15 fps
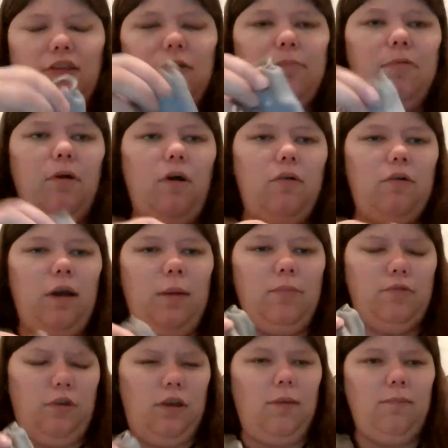a program,
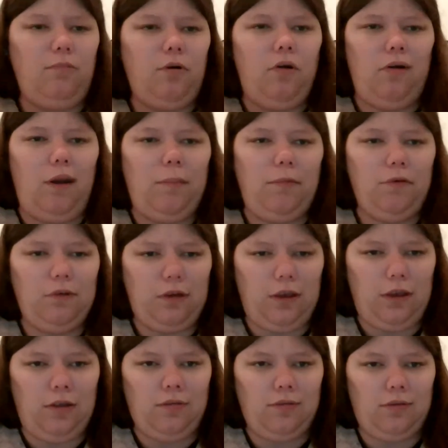so you can program your
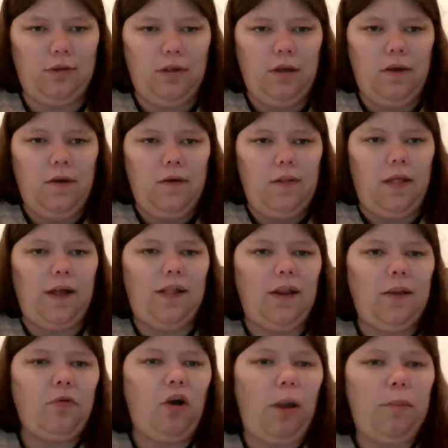keys. Like a
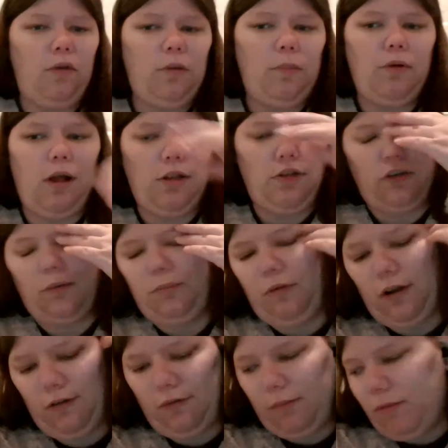little program you can put on your
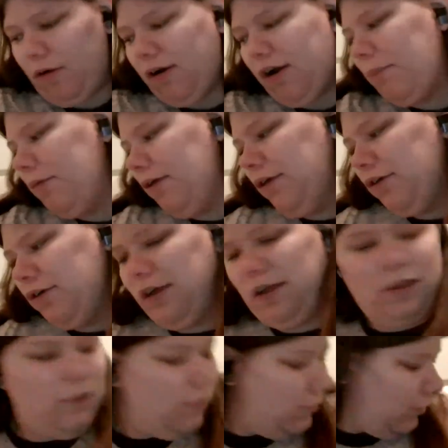computer for programming your
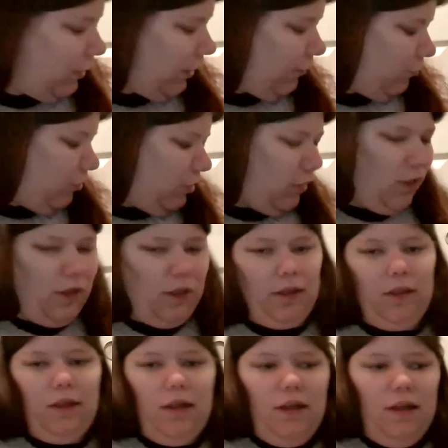keys and
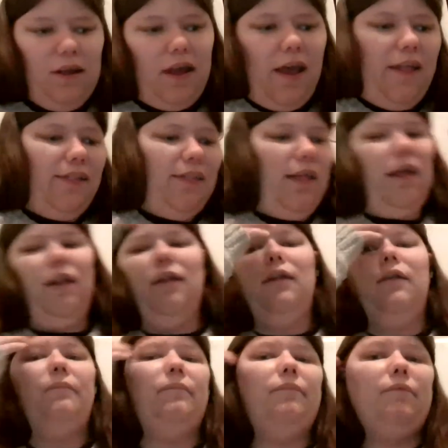everything. And
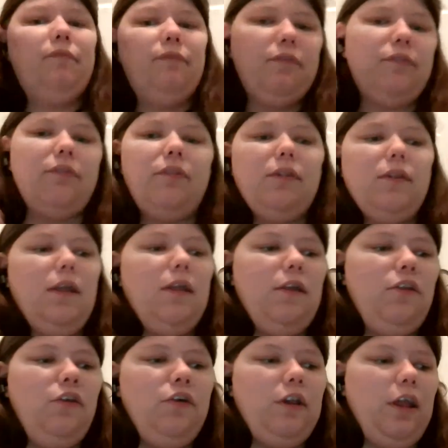then
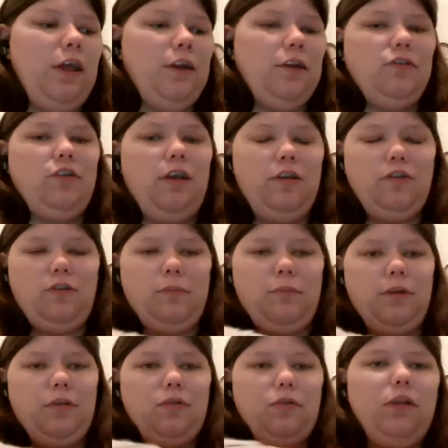you can interchange them.
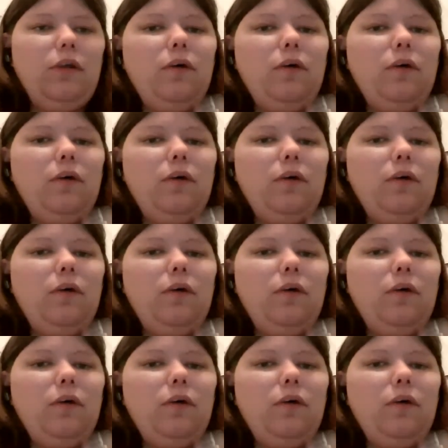It's really